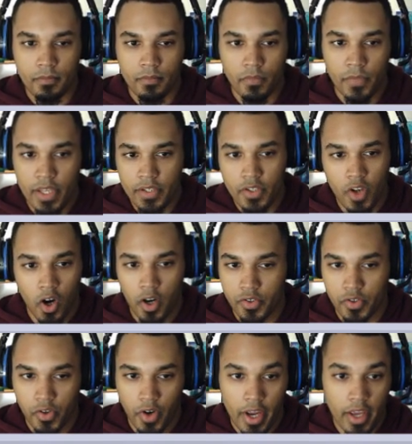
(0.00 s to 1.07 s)
This card's
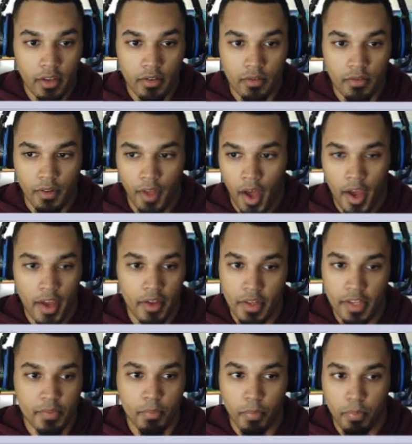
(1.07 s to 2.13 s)
great.
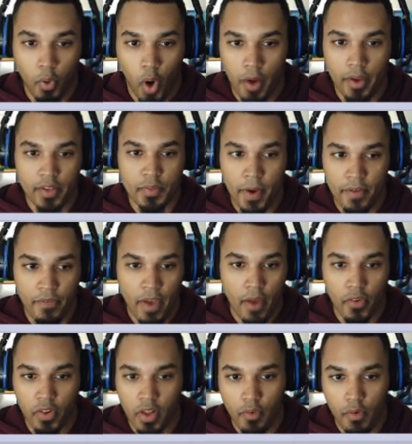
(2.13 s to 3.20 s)
It's my
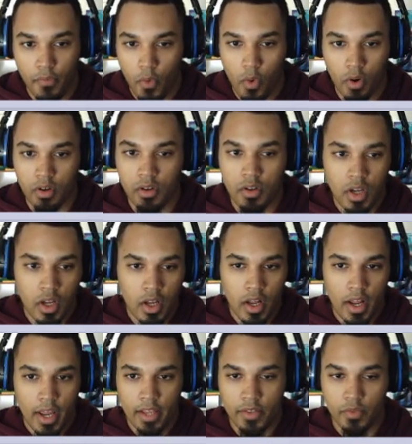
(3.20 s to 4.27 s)
favorite level 4.
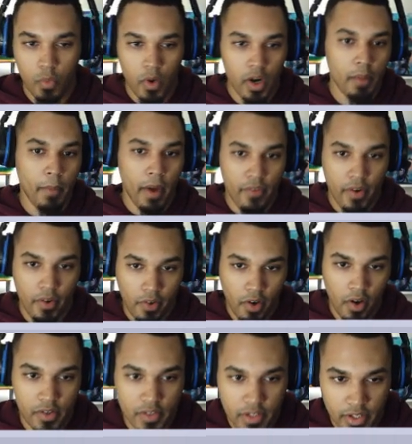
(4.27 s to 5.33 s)
It's one of my favorite
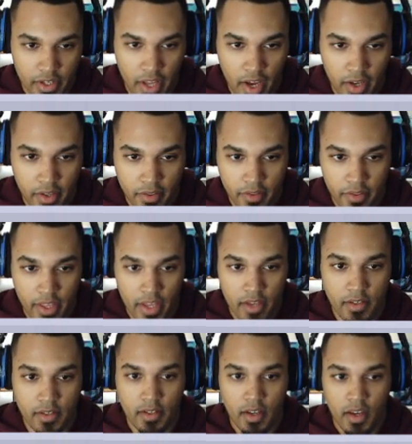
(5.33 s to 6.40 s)
cards in the deck.
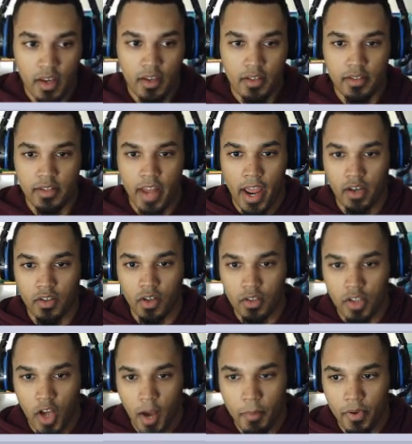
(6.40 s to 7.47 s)
This stacked on
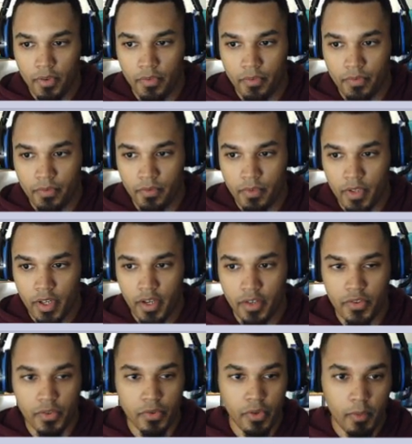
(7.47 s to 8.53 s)
top of the
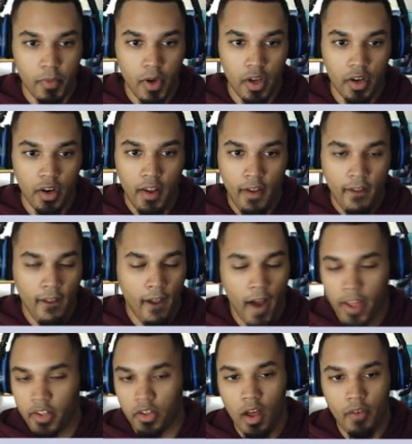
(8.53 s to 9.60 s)
Sukamon, I
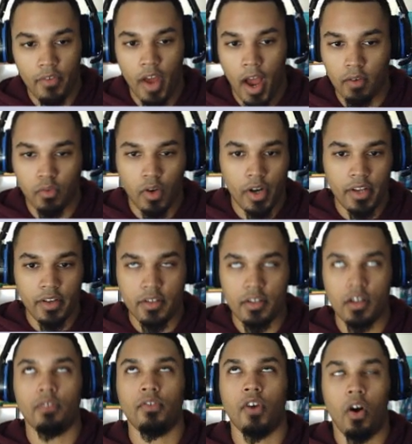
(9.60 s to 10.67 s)
love it. I run into
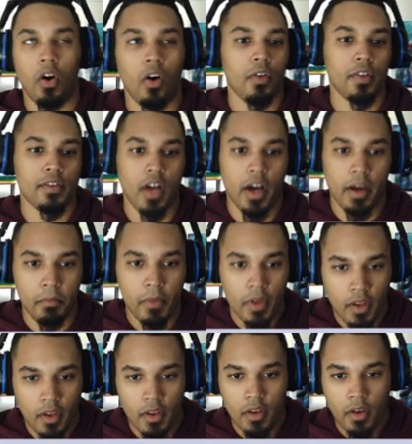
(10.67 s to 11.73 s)
stuff all the time.
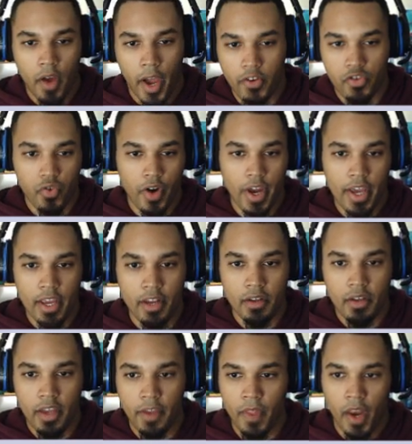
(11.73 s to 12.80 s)
I trade
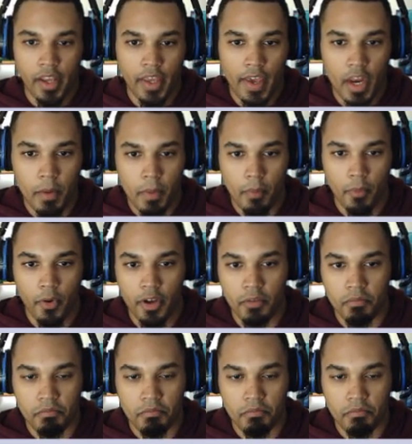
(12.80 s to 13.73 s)
and then I gain a memory.